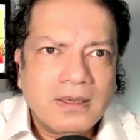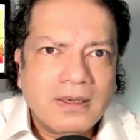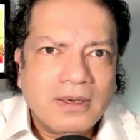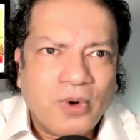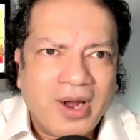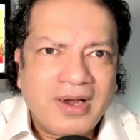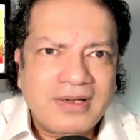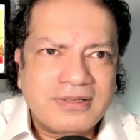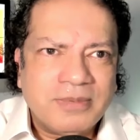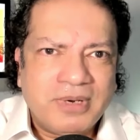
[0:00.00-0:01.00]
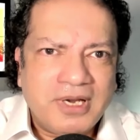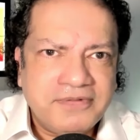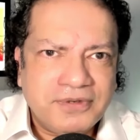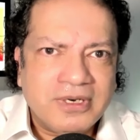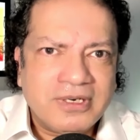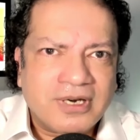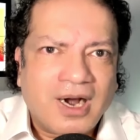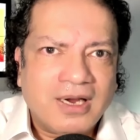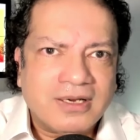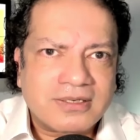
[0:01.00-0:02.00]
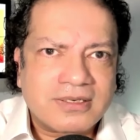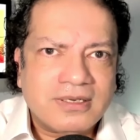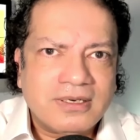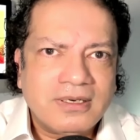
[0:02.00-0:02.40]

Whereas the believer in Christ